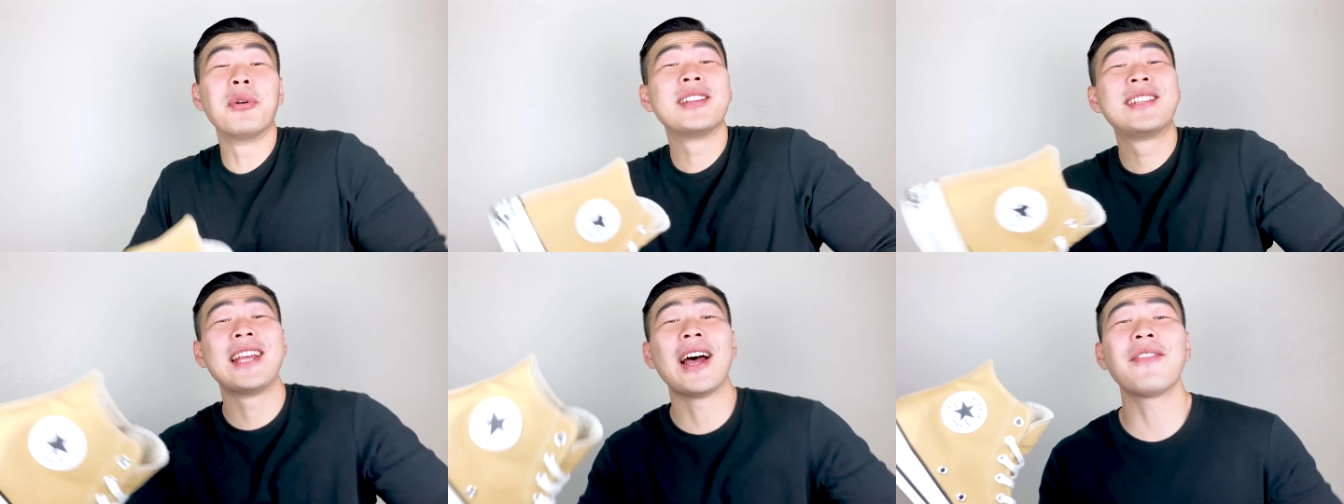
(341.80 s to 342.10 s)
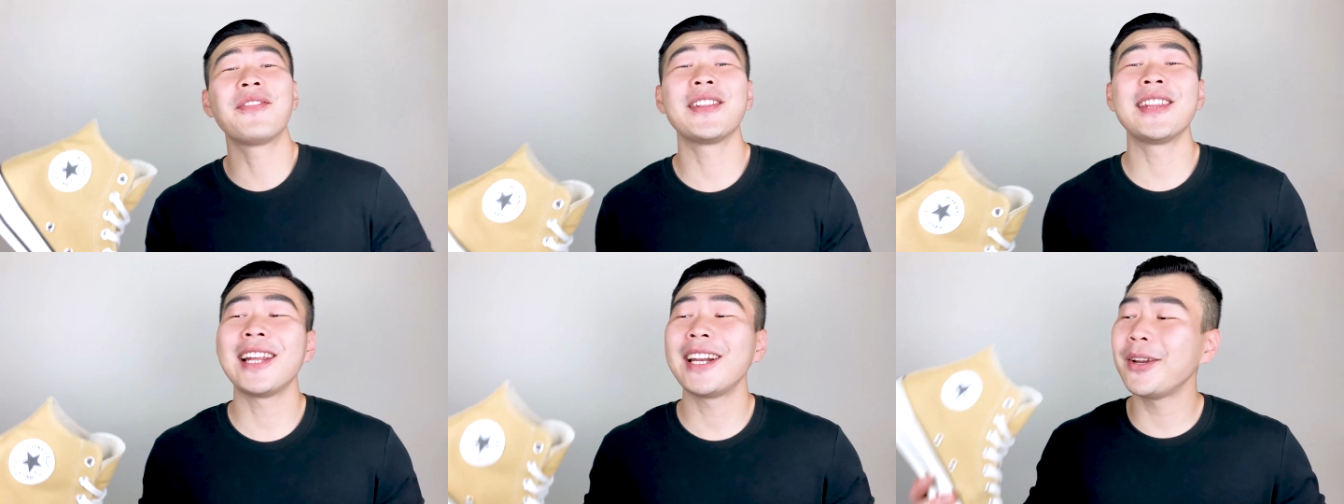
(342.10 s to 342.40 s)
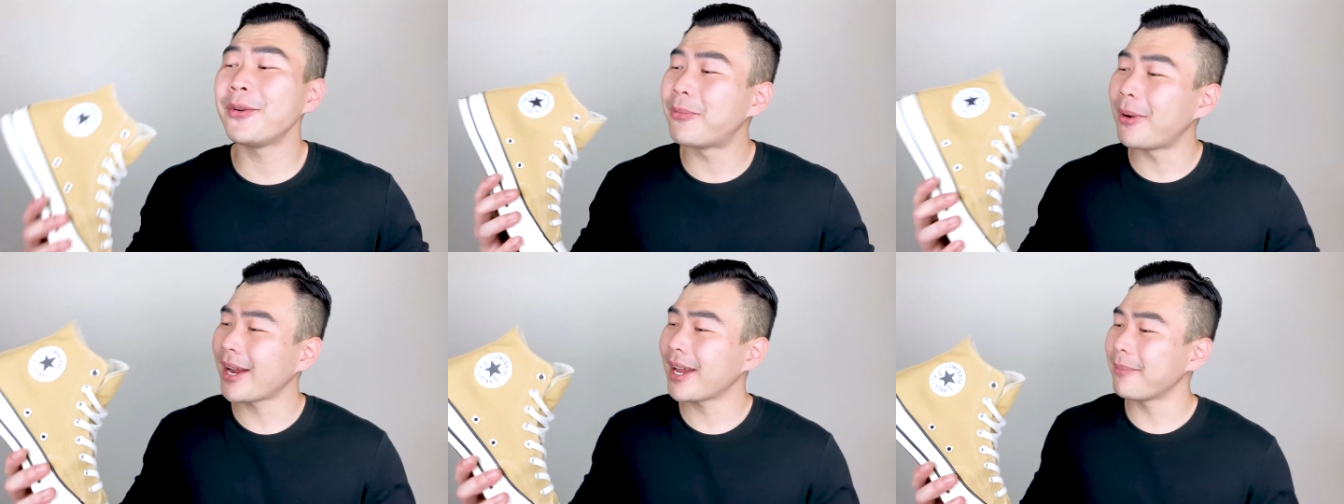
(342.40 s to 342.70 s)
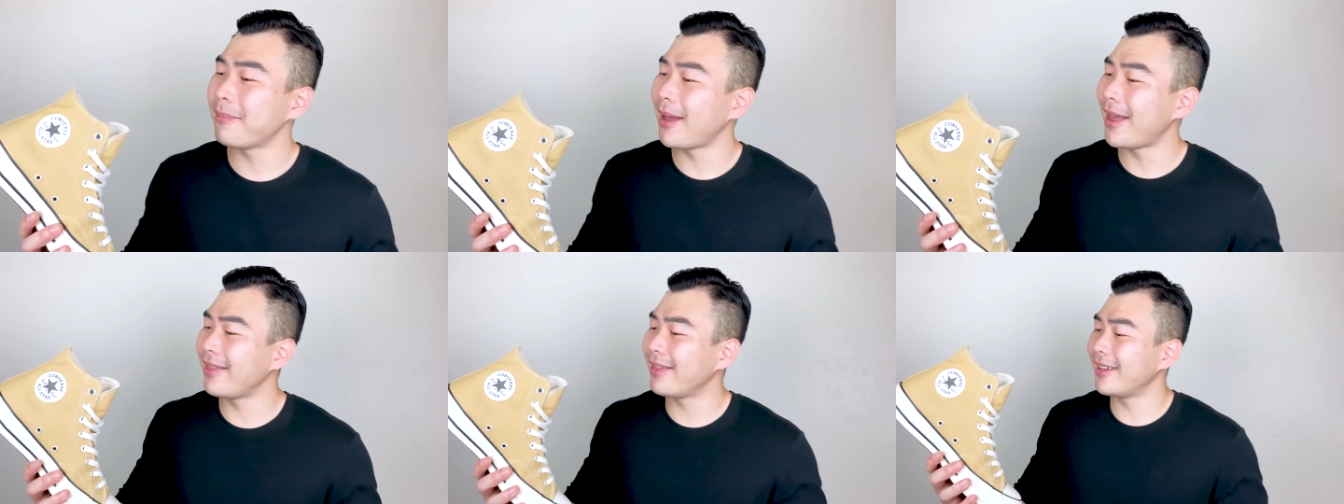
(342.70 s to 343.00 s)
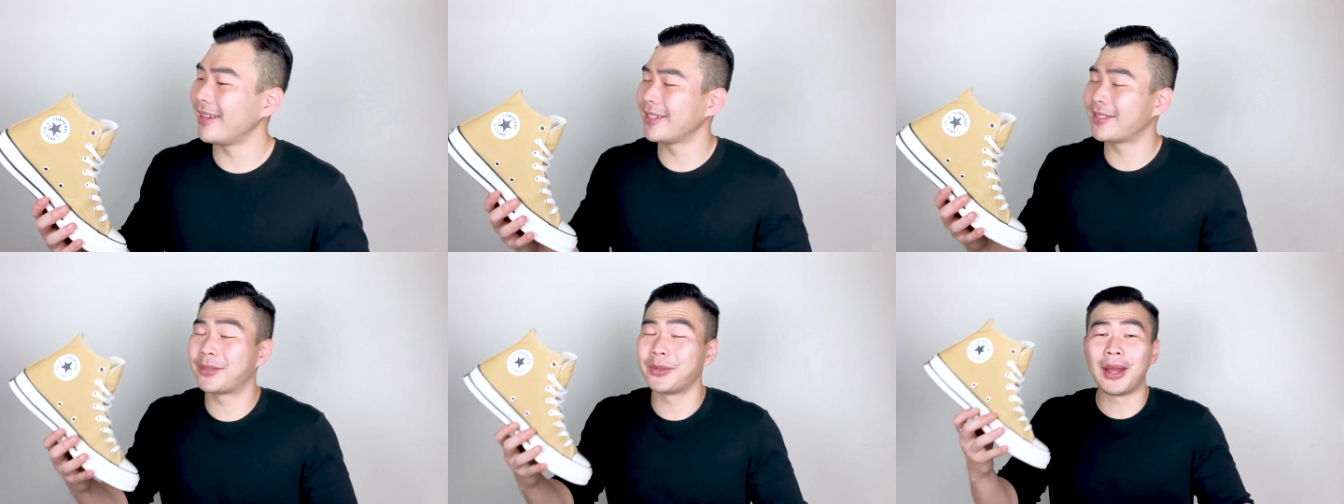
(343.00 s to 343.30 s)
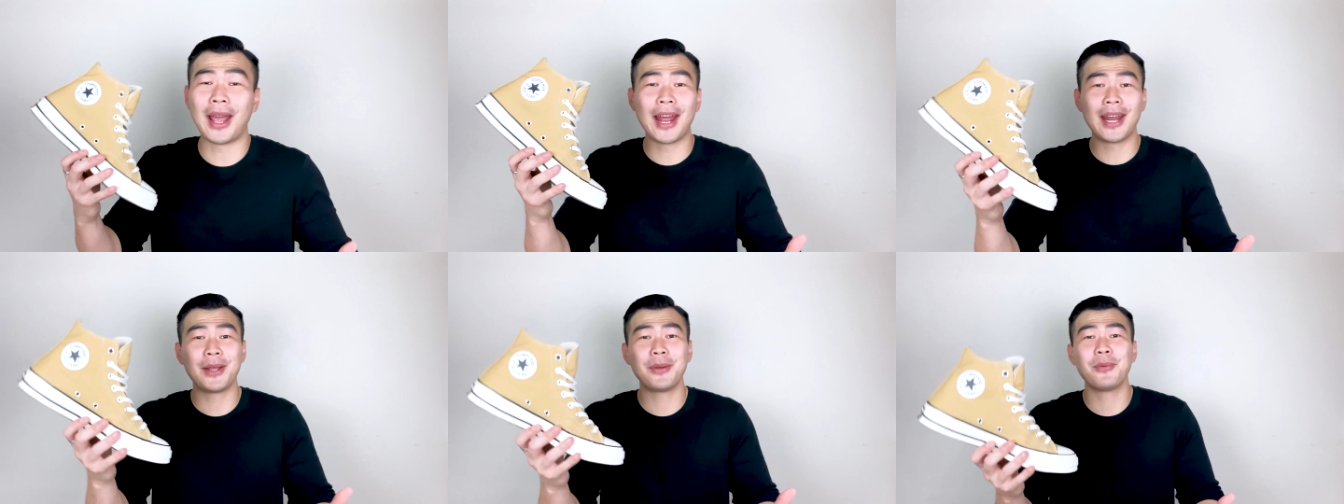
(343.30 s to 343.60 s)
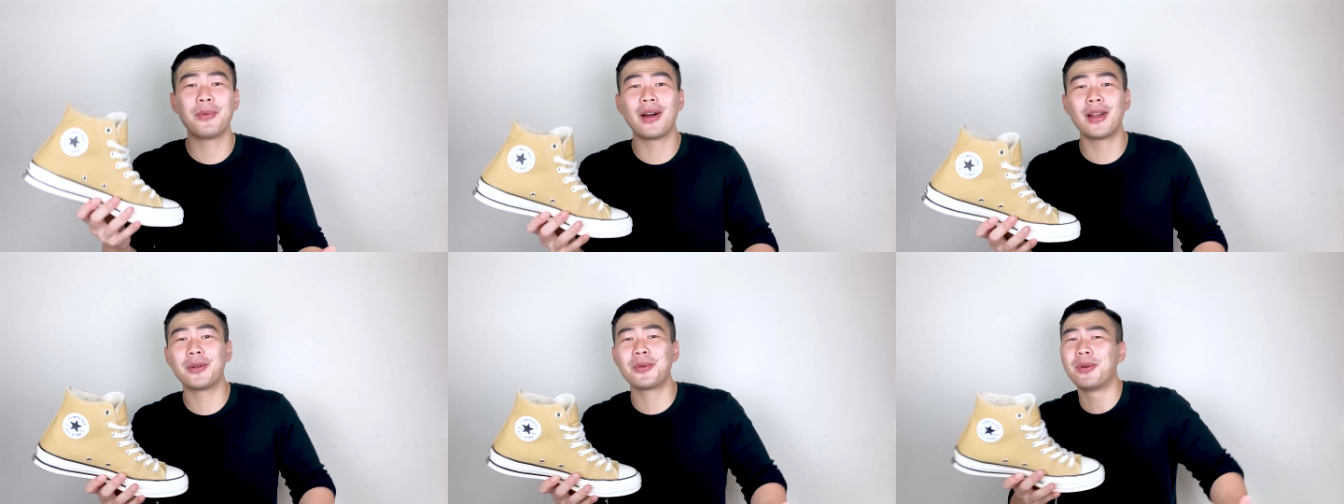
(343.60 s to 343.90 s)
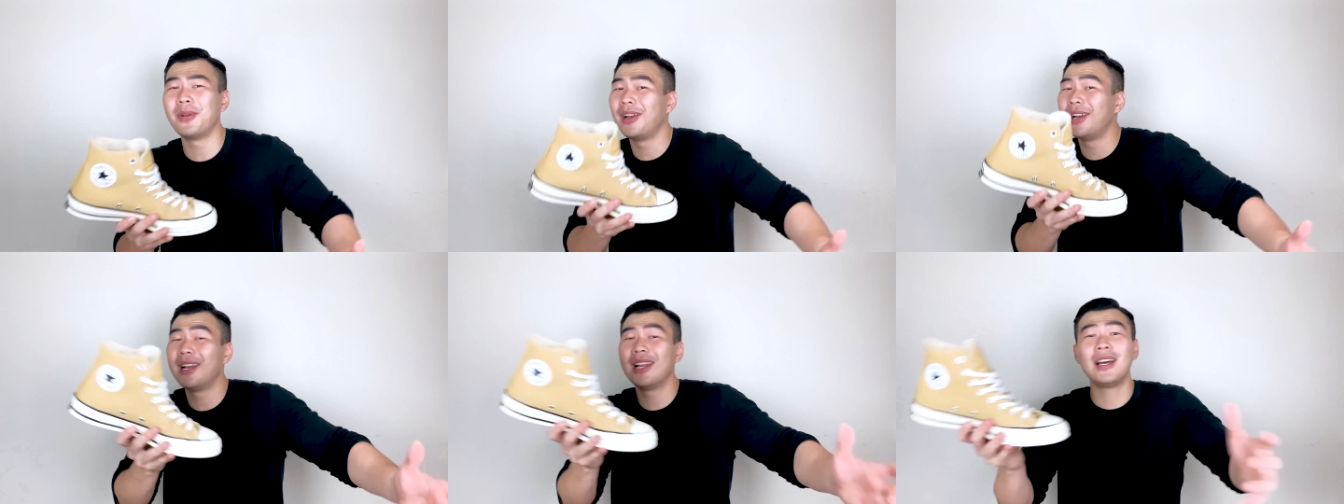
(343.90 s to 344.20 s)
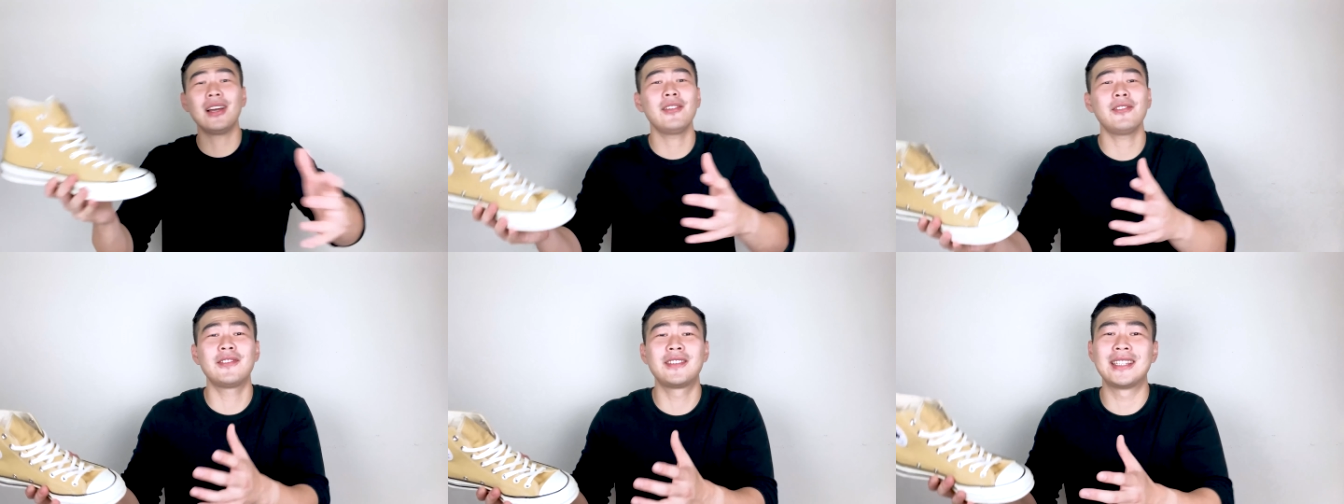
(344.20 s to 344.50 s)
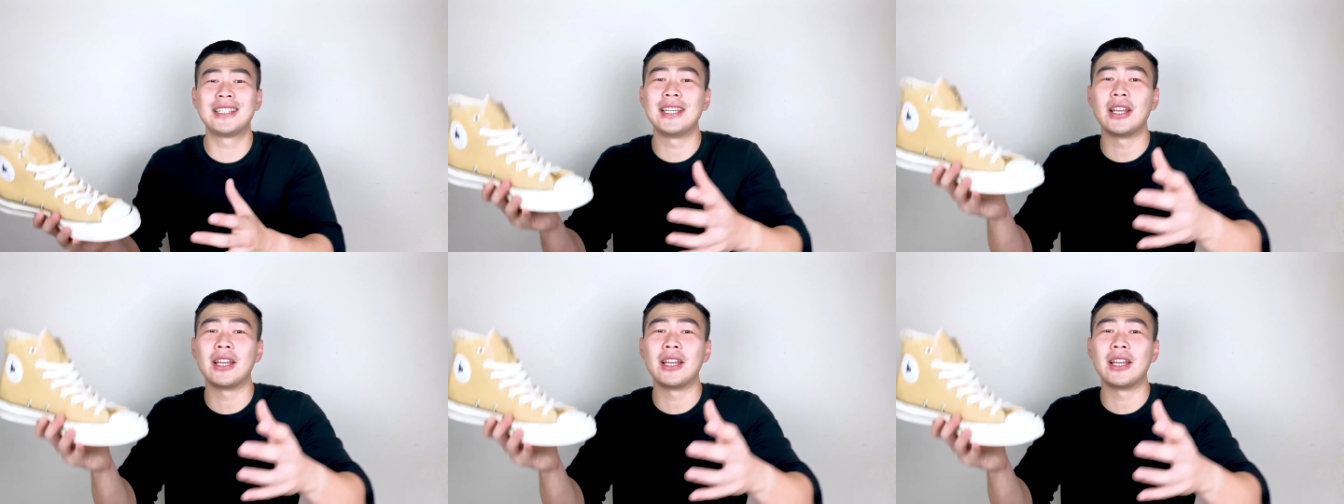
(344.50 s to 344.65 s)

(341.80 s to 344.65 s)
I would definitely recommend this to anyone who loves